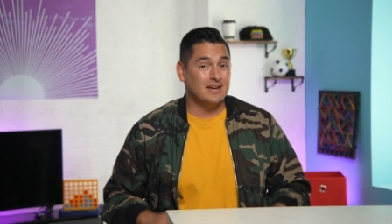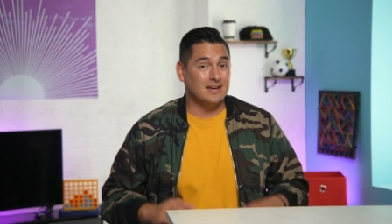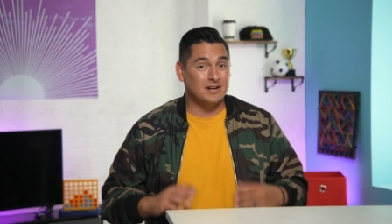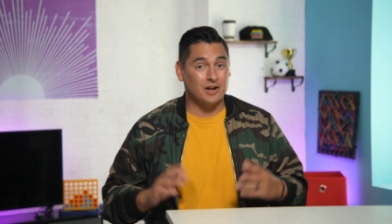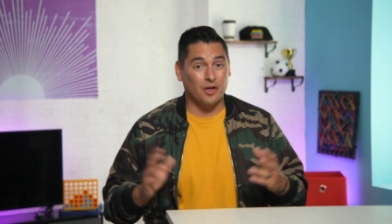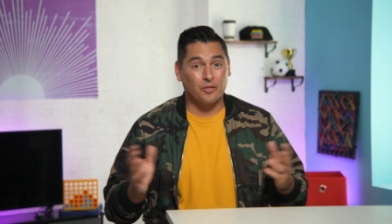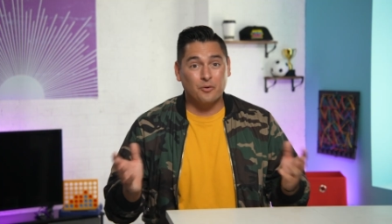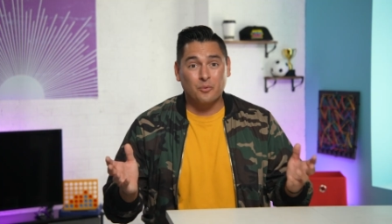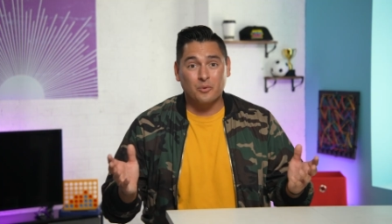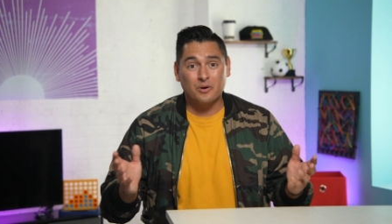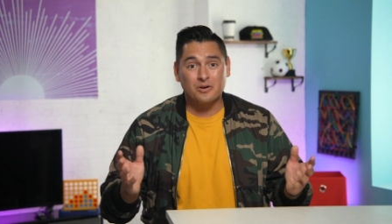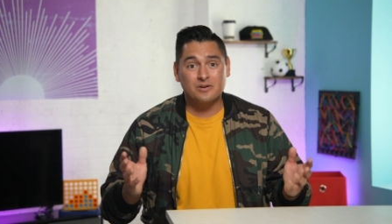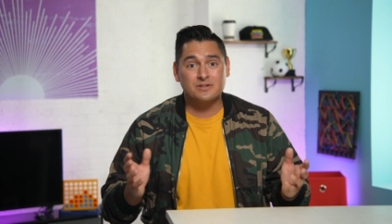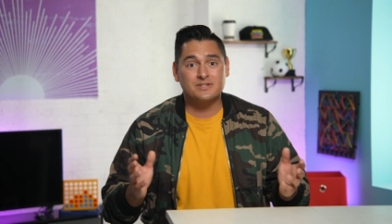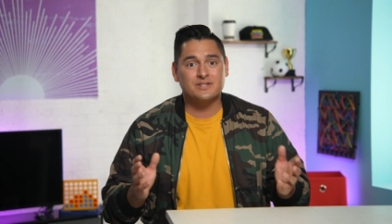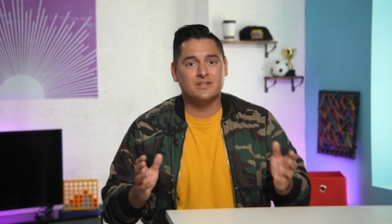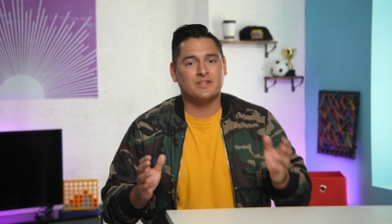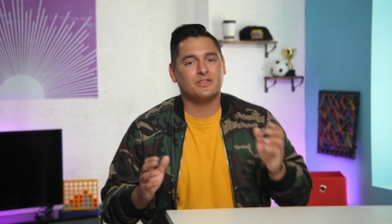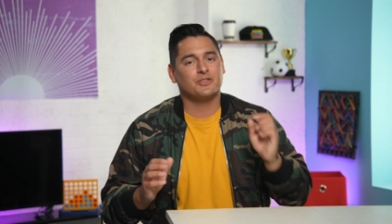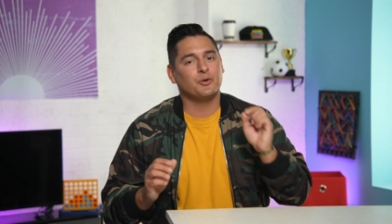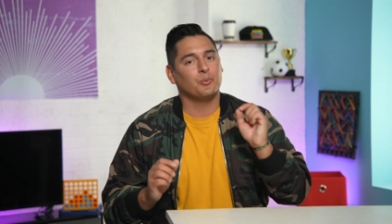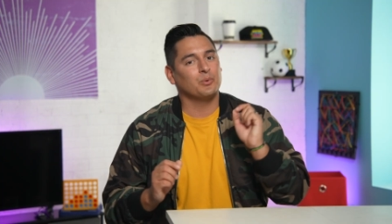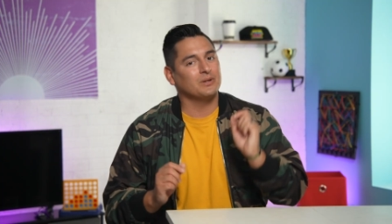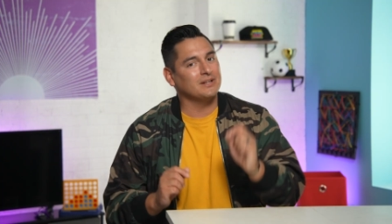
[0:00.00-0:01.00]
In other words,
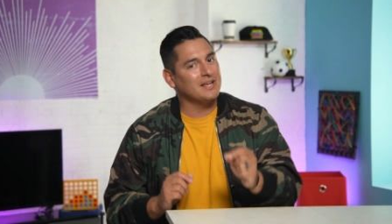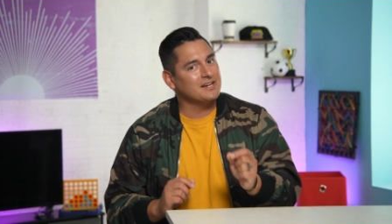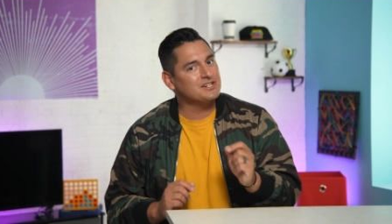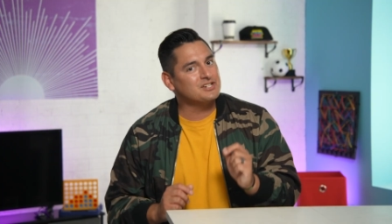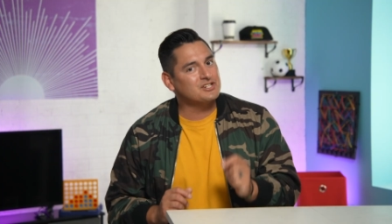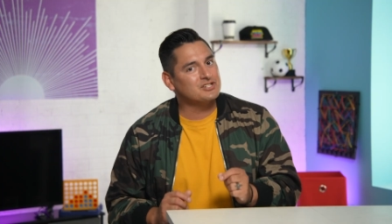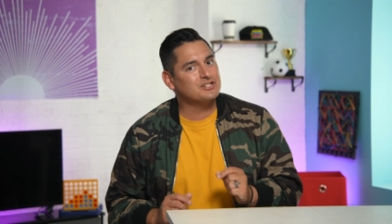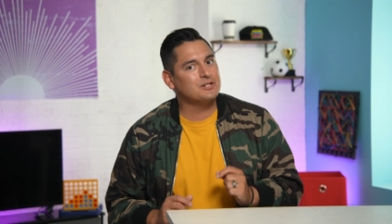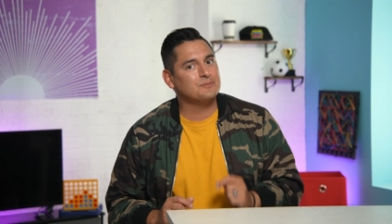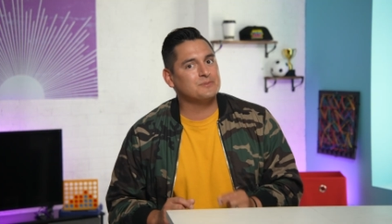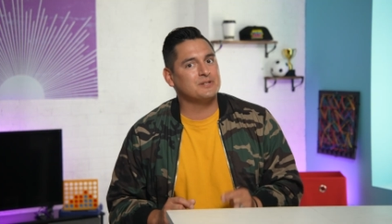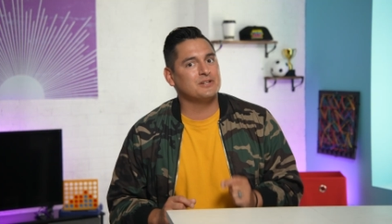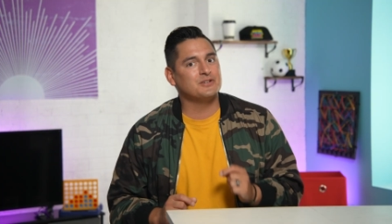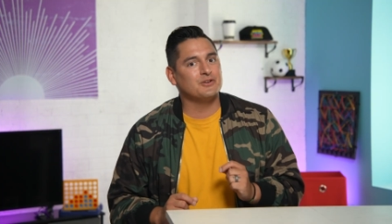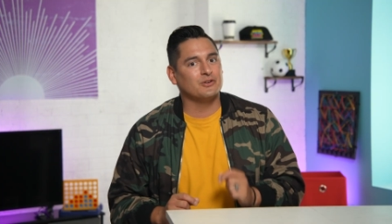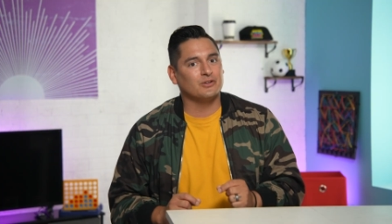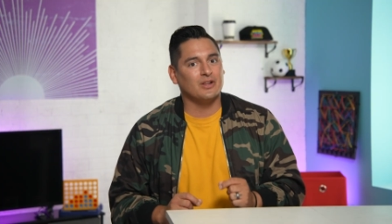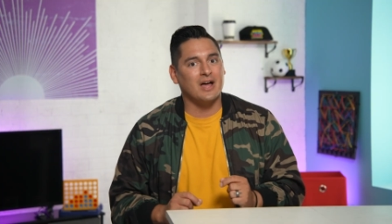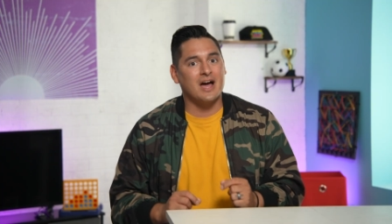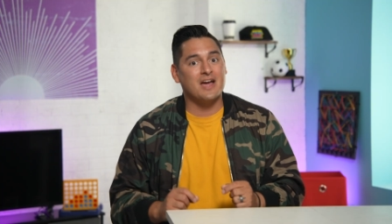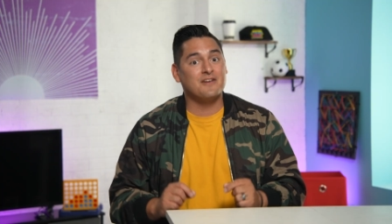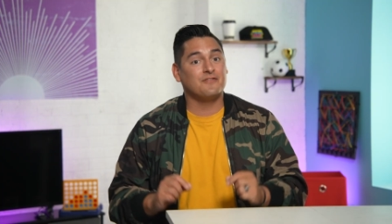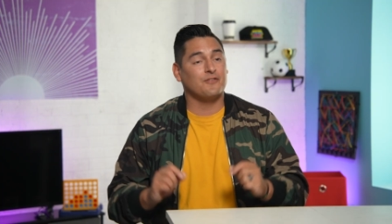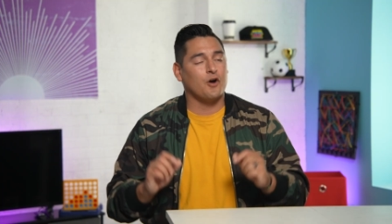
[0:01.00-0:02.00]
the relationships in your
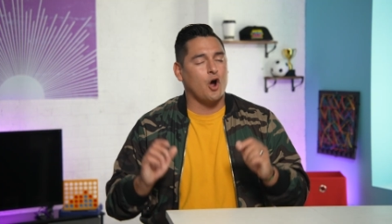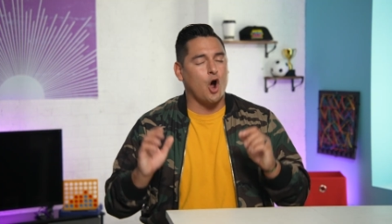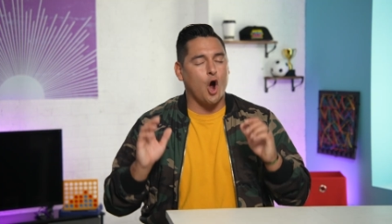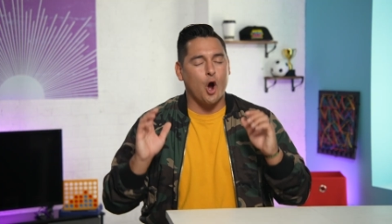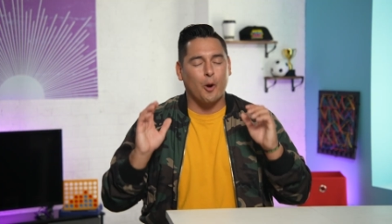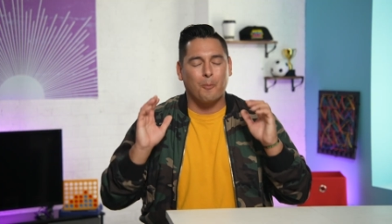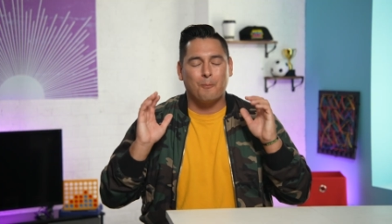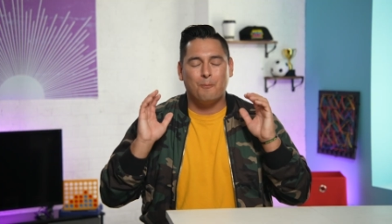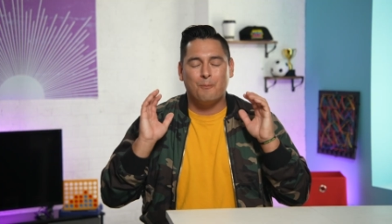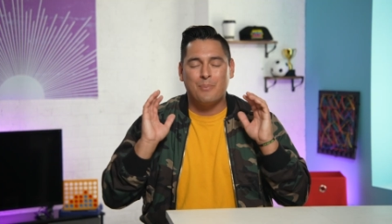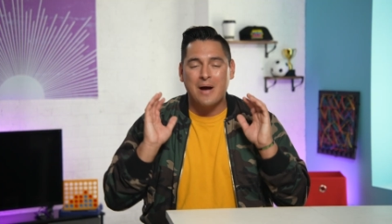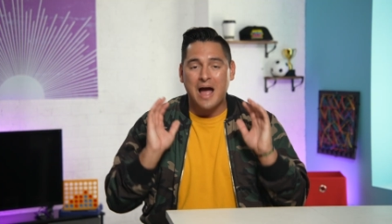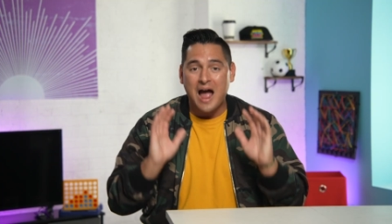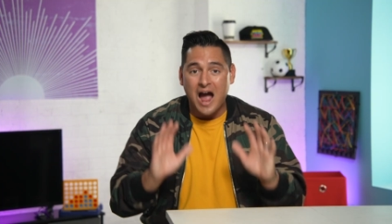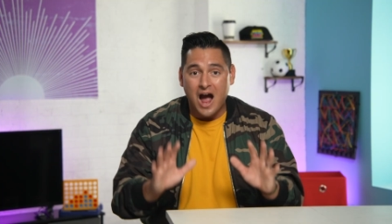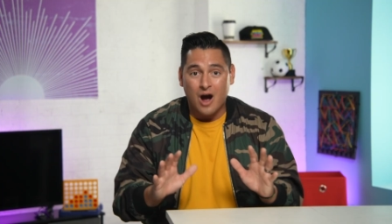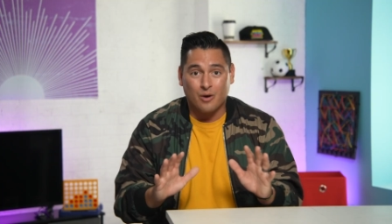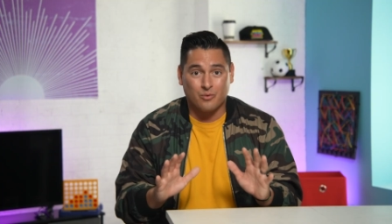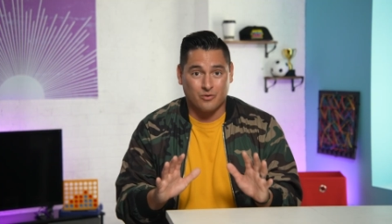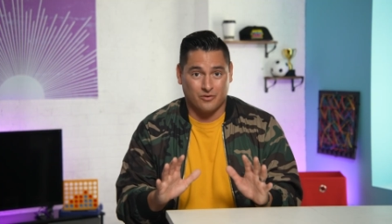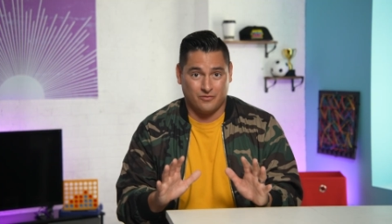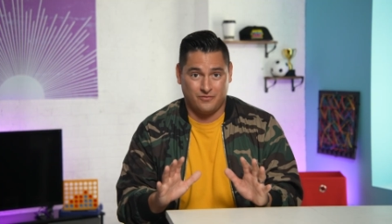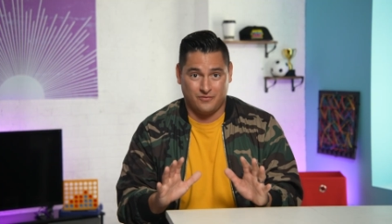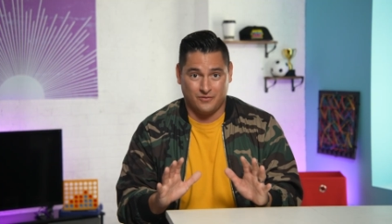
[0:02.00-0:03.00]
life are
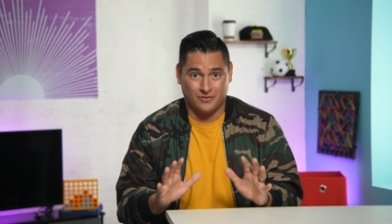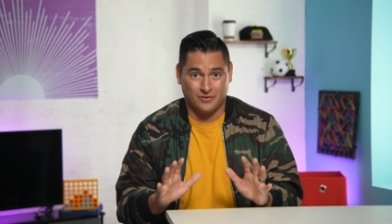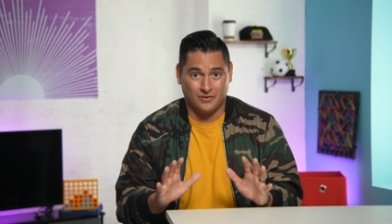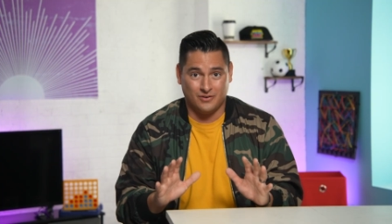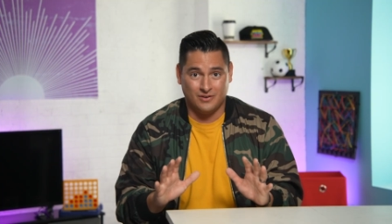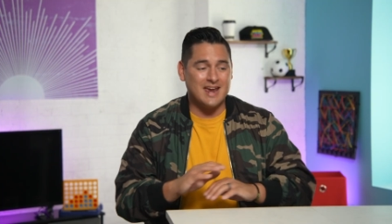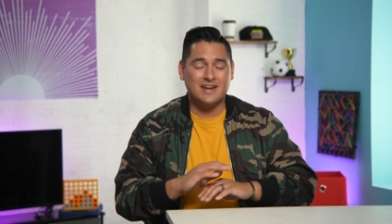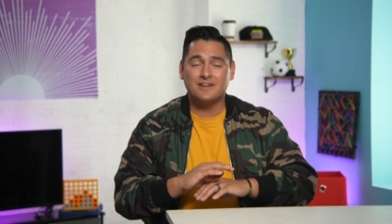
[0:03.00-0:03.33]
powerful.